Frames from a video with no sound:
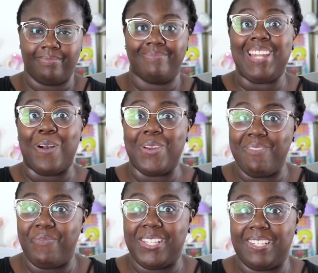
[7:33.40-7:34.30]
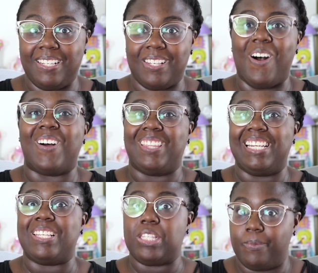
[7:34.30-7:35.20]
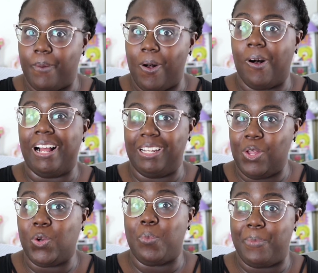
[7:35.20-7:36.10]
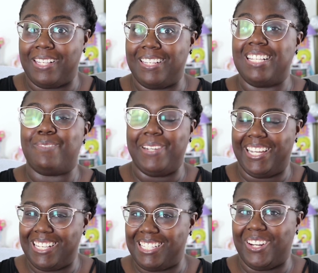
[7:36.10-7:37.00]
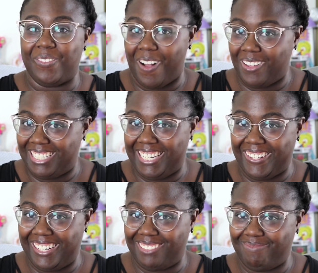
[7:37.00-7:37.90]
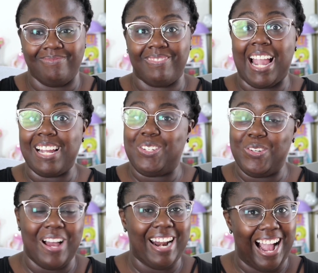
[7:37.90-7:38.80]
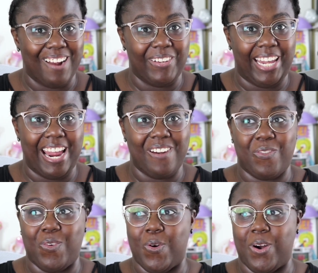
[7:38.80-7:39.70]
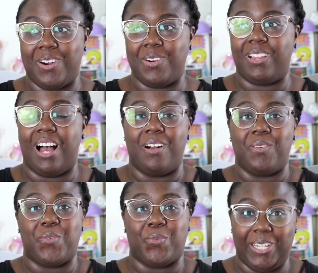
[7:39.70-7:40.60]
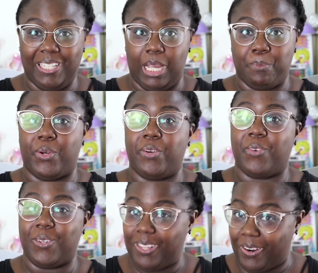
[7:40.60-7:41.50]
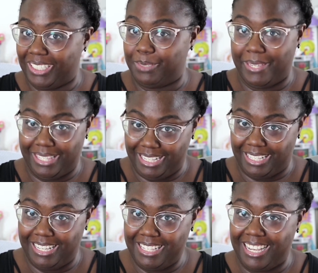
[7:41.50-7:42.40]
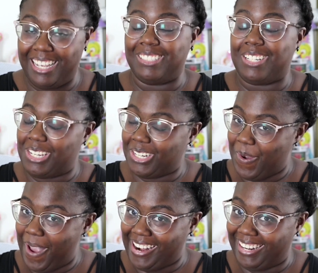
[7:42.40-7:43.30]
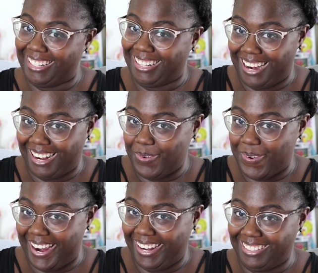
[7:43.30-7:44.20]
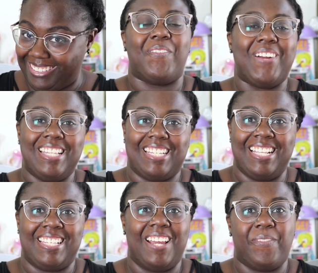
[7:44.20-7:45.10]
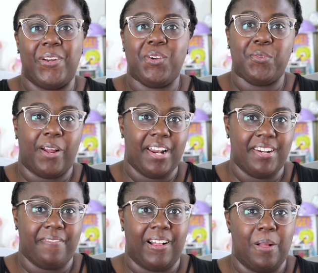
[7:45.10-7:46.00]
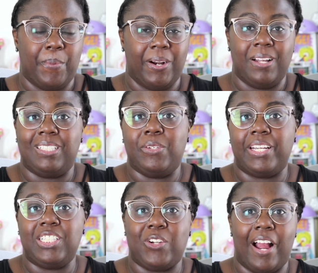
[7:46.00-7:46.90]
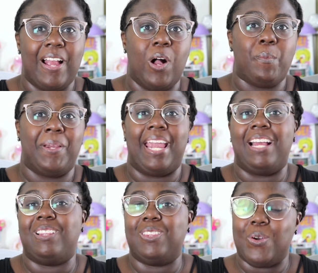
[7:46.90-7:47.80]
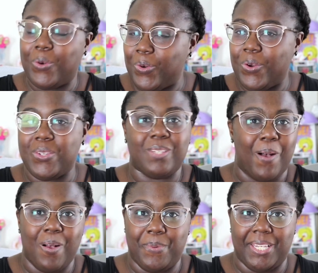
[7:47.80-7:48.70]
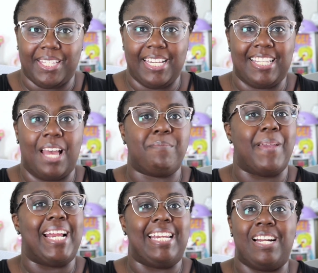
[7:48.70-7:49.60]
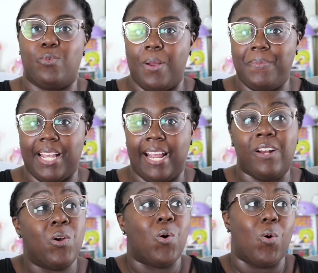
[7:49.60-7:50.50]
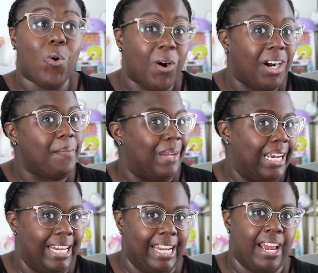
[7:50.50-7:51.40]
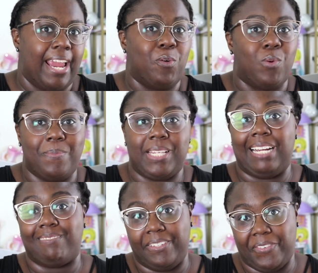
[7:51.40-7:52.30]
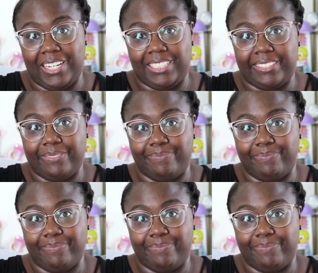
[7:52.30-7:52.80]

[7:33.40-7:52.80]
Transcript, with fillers: Now, emphasis on the small and local business because you're volunteering. I do not advocate for uh, free labor for large businesses, just to go ahead and get that out of the way. For instance, if you're a front end developer, you can try helping a local small business that may need a website or may need a website refresh.